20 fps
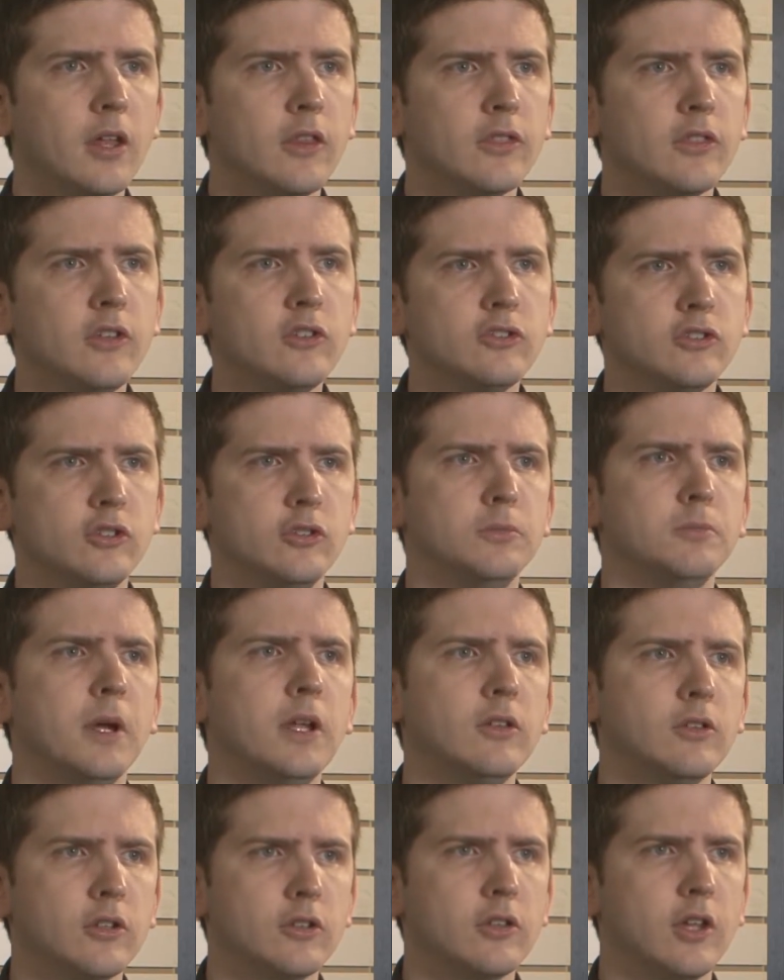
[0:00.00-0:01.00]
This shoe
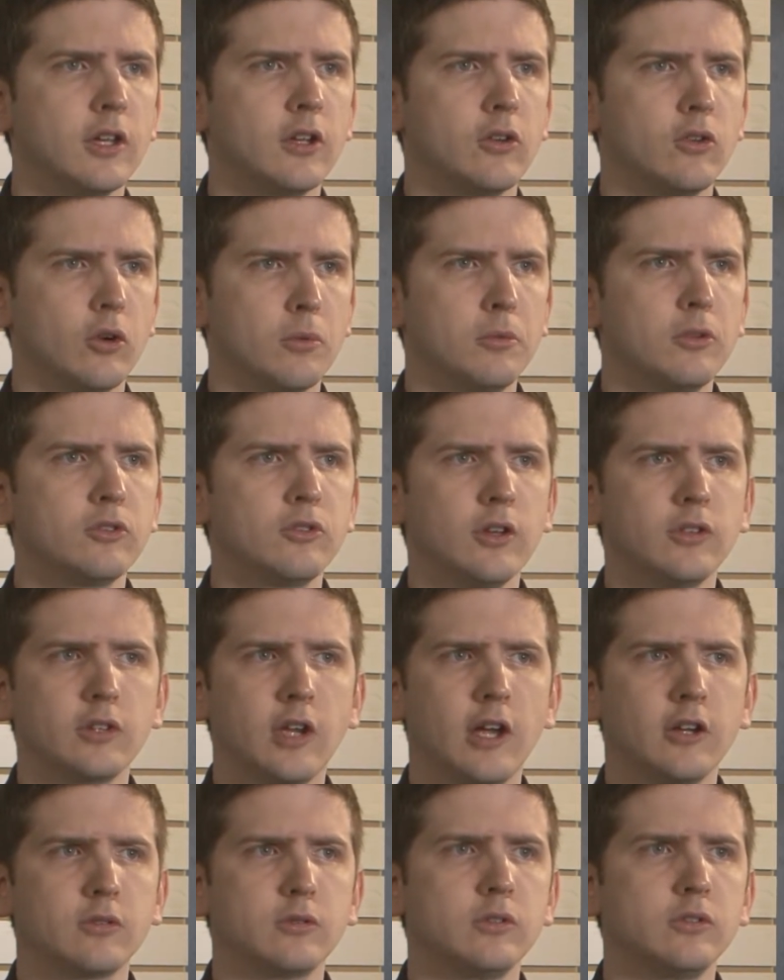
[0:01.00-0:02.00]
might look like a normal dress
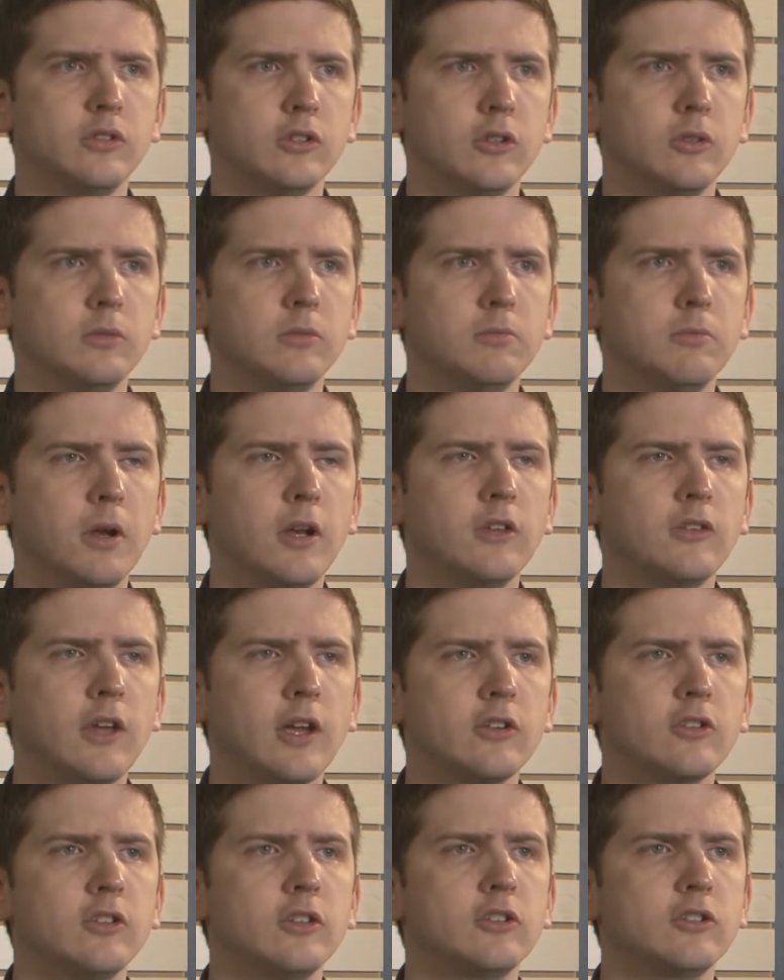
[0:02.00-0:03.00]
casual shoe, but it's
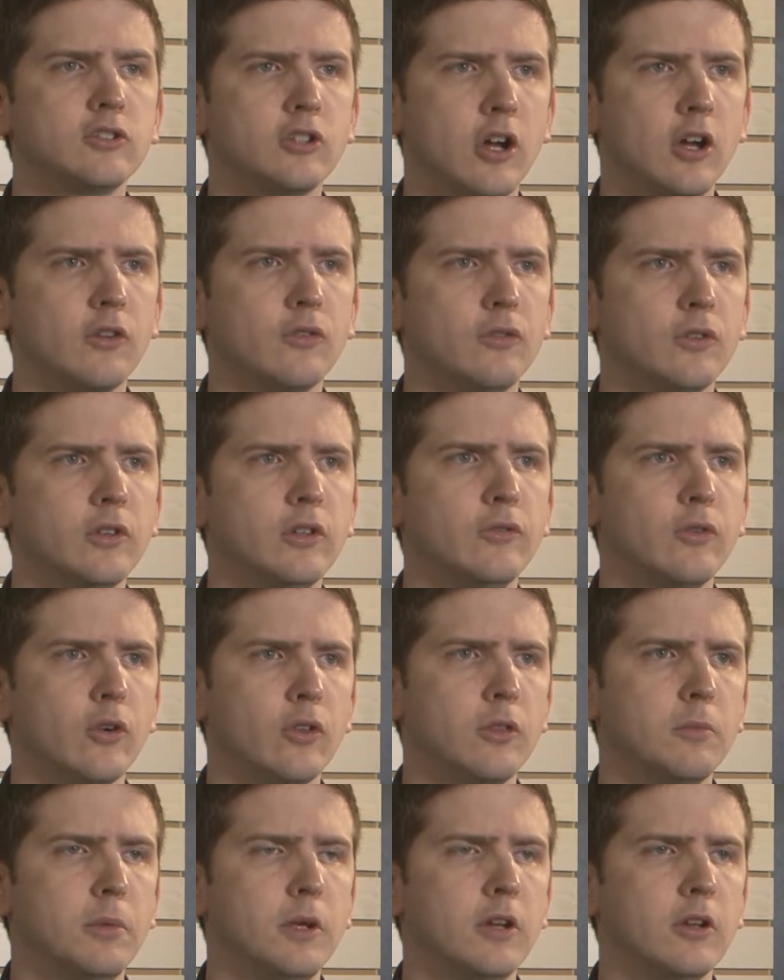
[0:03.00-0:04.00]
actually chock full of
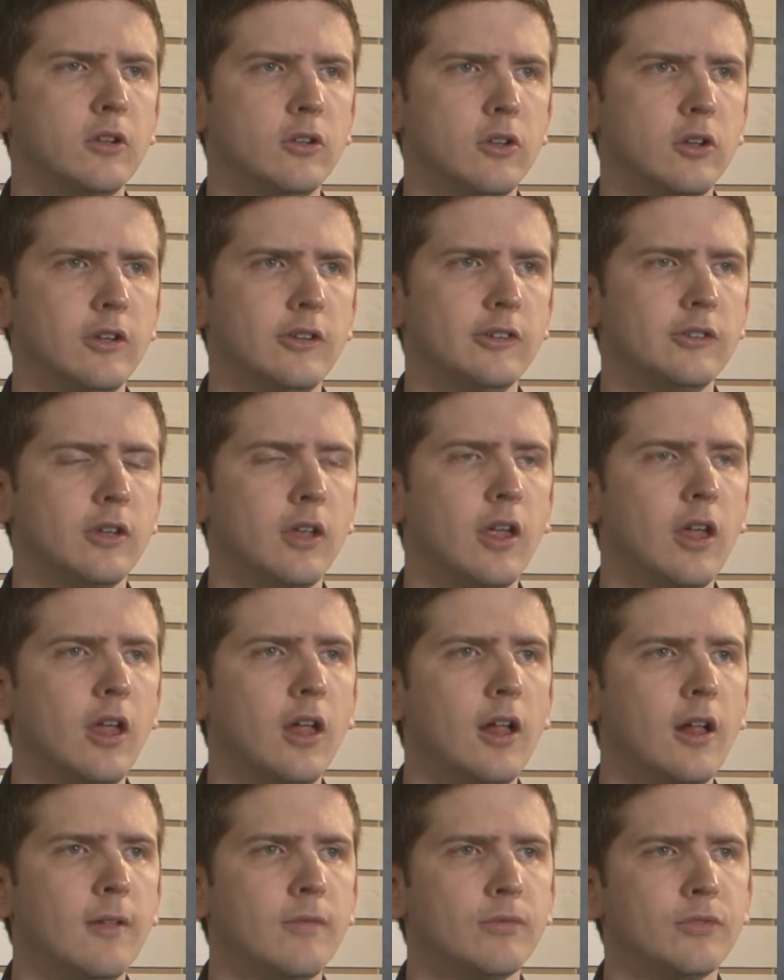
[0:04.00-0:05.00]
orthopedic goodies.
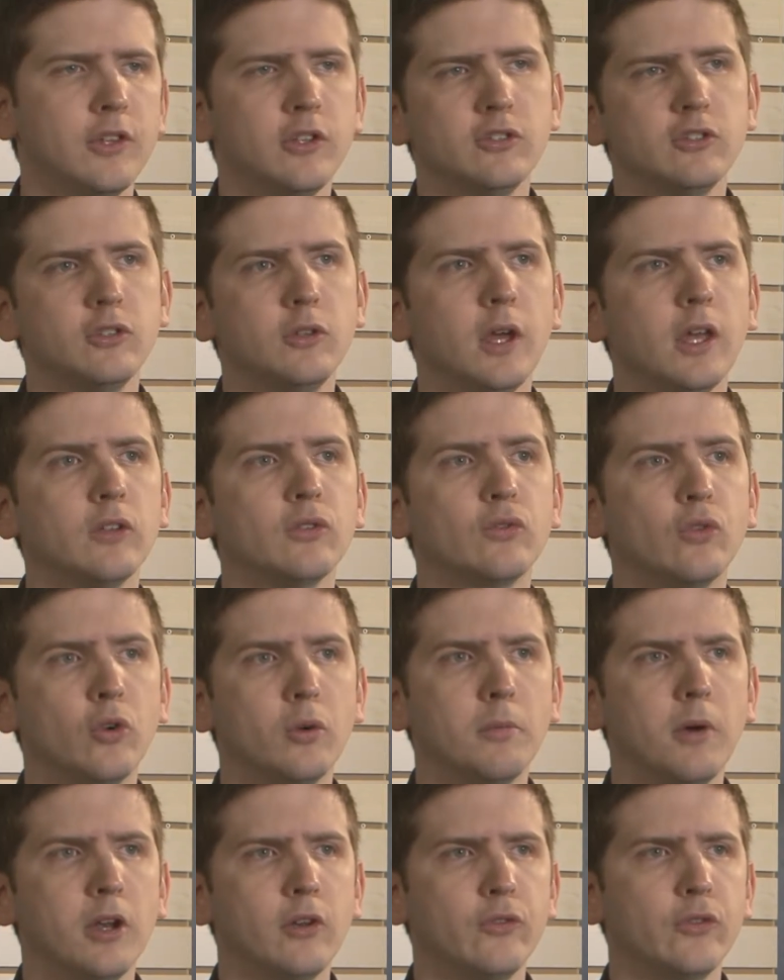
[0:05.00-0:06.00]
This shoe has
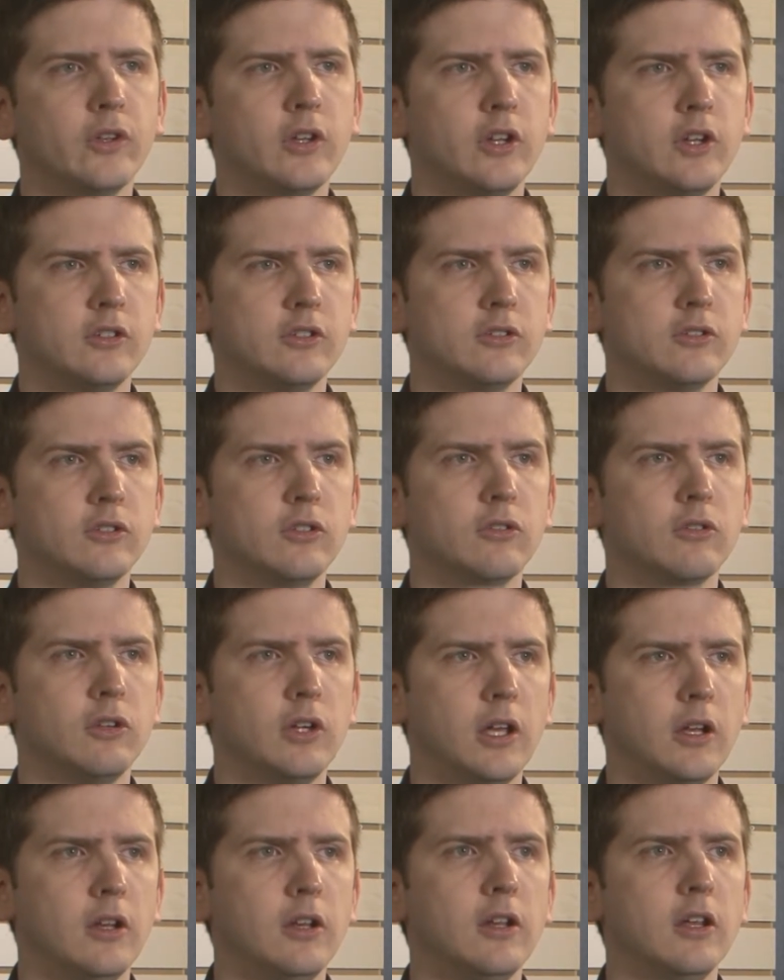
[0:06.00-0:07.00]
4 modifications
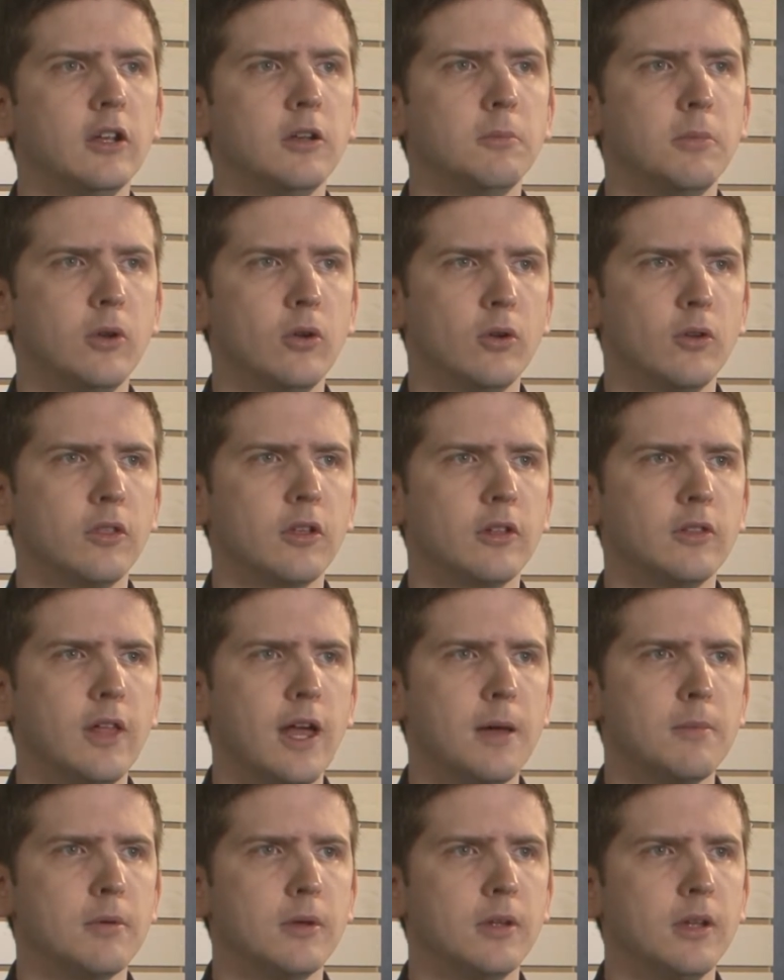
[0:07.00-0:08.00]
created in a Pedorthic
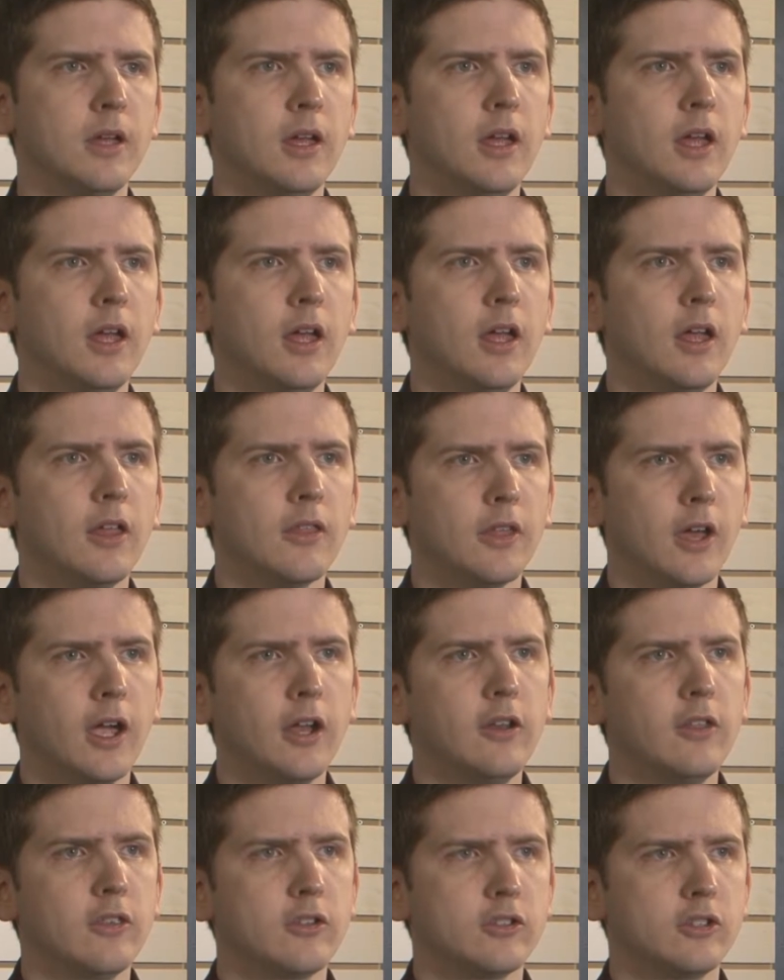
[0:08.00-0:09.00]
lab. The
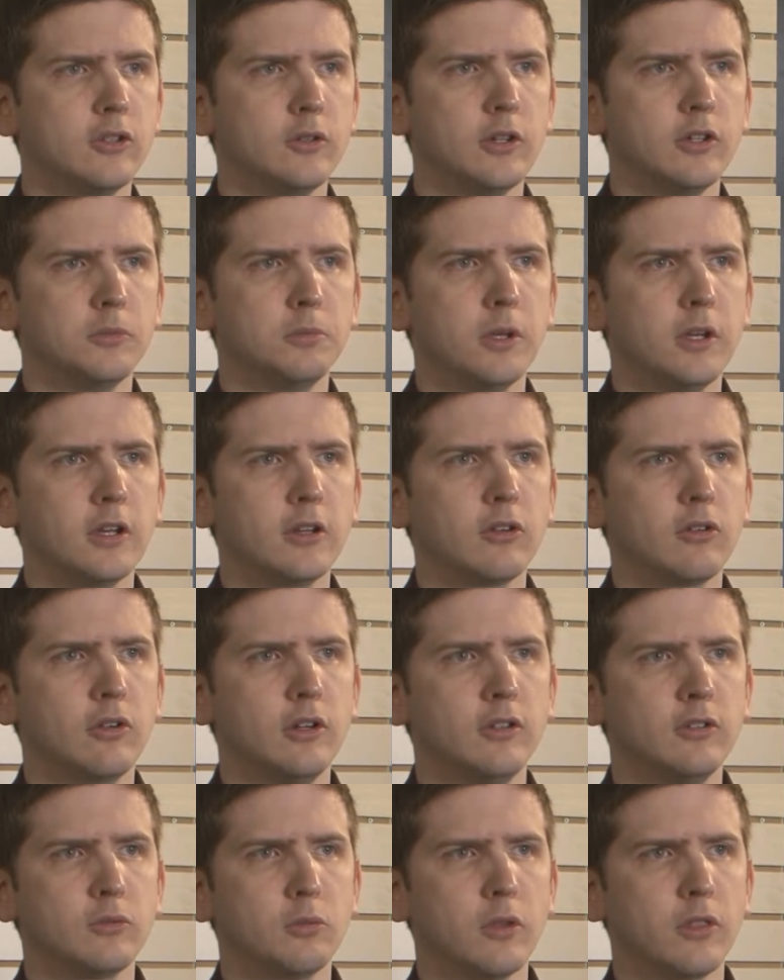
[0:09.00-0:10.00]
height of the shoe has been
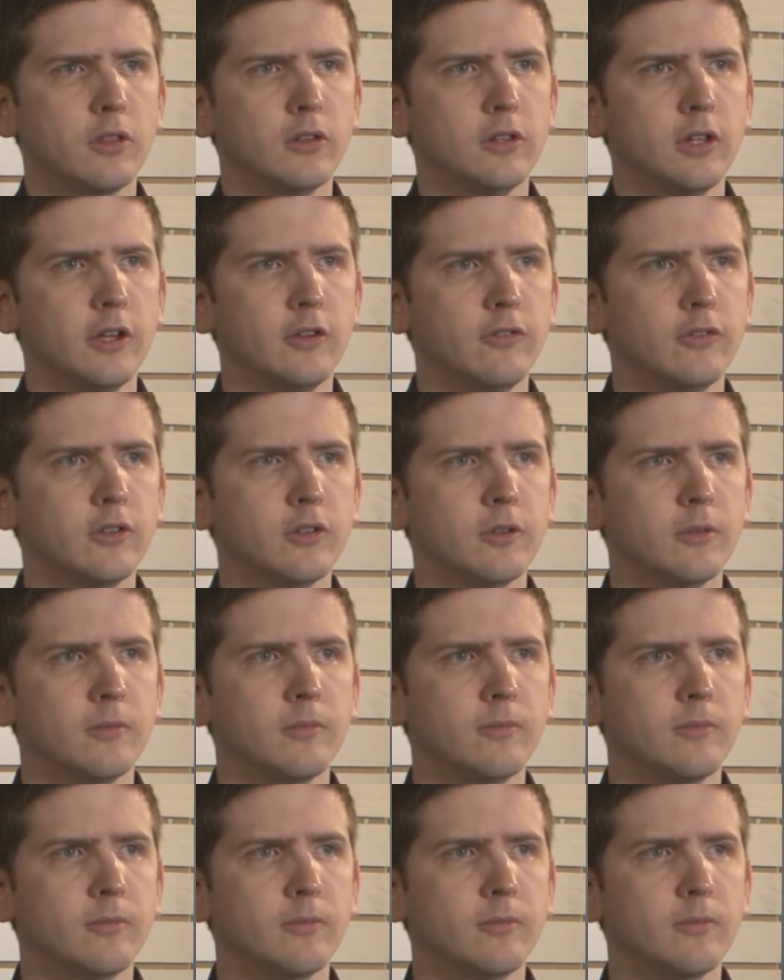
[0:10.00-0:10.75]
increased with a lift.